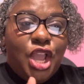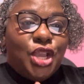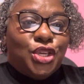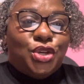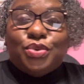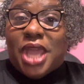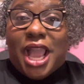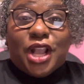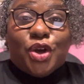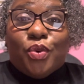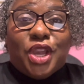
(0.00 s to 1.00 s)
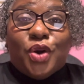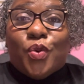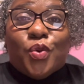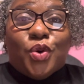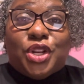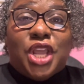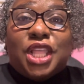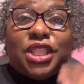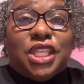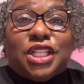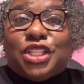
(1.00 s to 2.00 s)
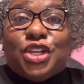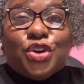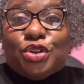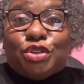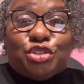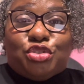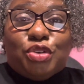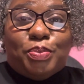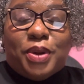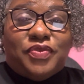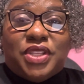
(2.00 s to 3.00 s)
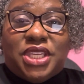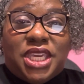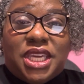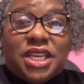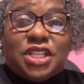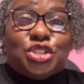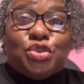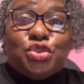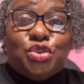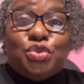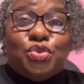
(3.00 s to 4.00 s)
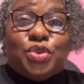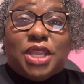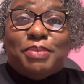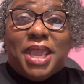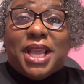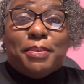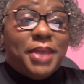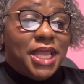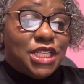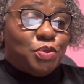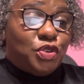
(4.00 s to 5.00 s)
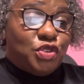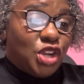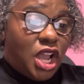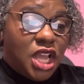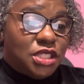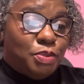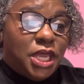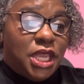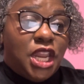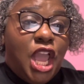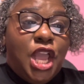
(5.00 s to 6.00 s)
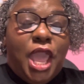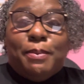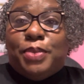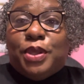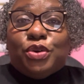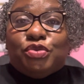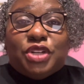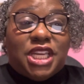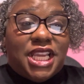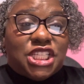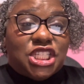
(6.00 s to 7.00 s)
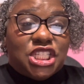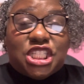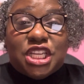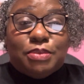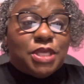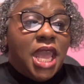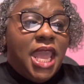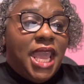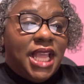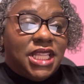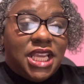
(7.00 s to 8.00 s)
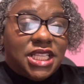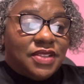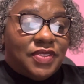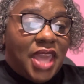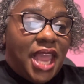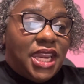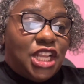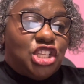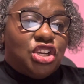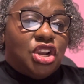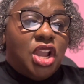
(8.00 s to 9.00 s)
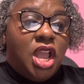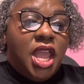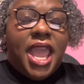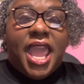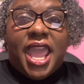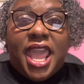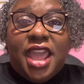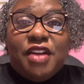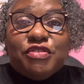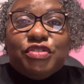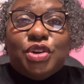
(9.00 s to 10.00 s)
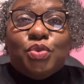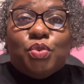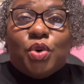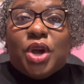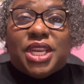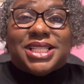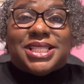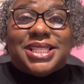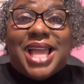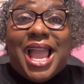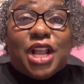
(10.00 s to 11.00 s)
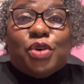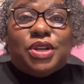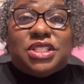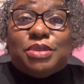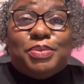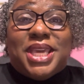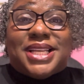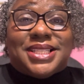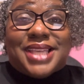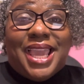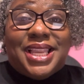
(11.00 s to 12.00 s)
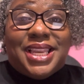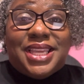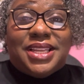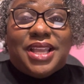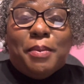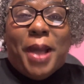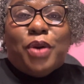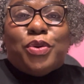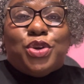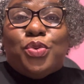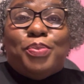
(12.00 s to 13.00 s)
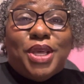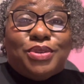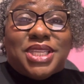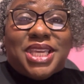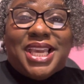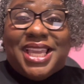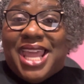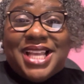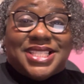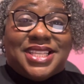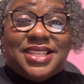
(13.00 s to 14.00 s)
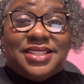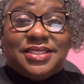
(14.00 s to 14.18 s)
You not going on the girls' trip of the year so you can make amends with your husband and build relationships and things of that nature. Everyone is not going to be excited about you building an exit.